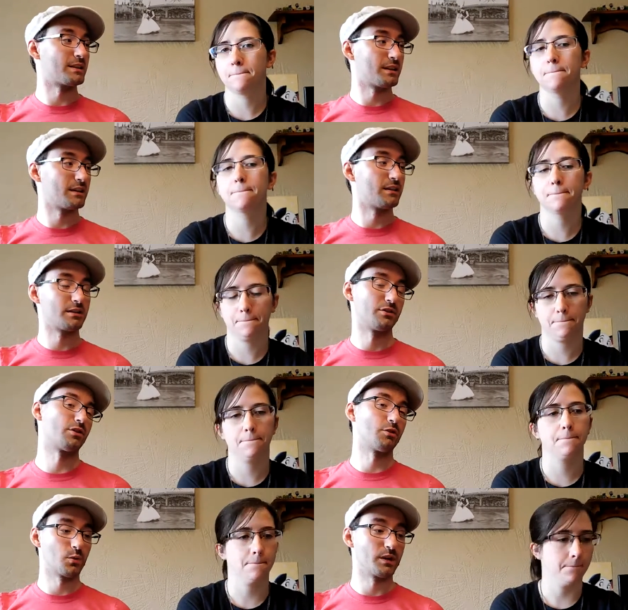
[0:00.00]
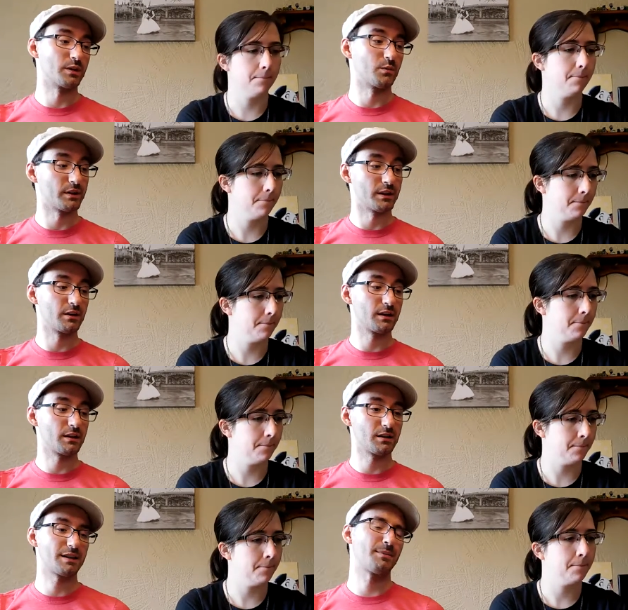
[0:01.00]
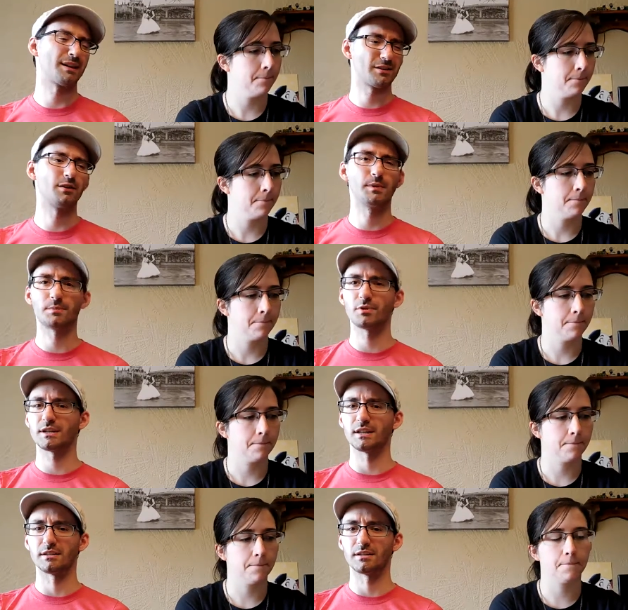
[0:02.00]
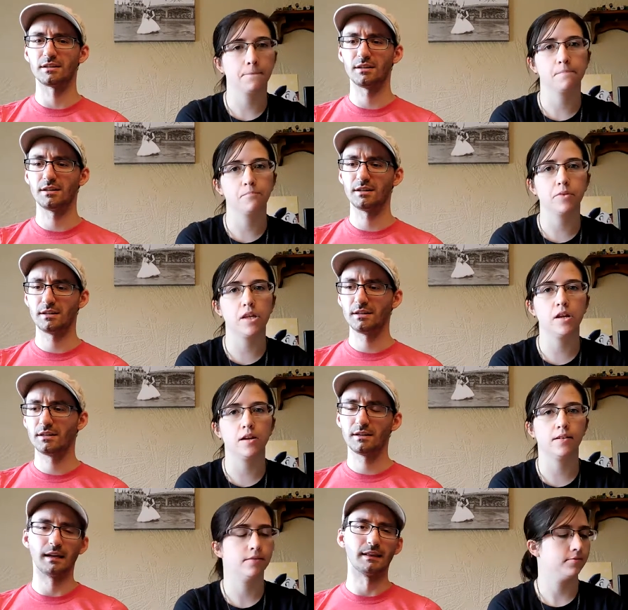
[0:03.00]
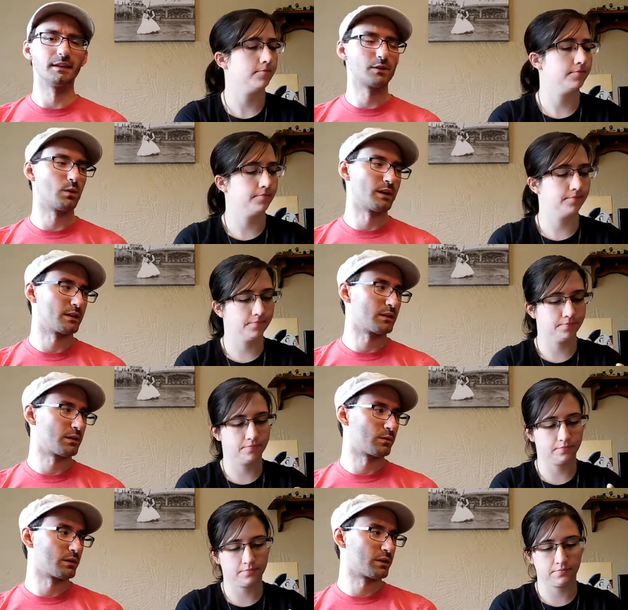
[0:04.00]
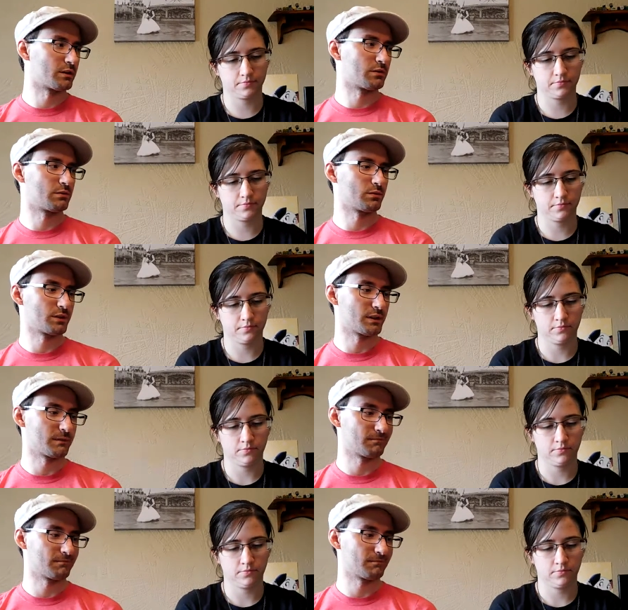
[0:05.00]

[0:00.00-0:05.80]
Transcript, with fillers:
Speaker 1: again and just go twice in one year again, because that makes so much more sense. Yeah. At least twice in one year. We'll see.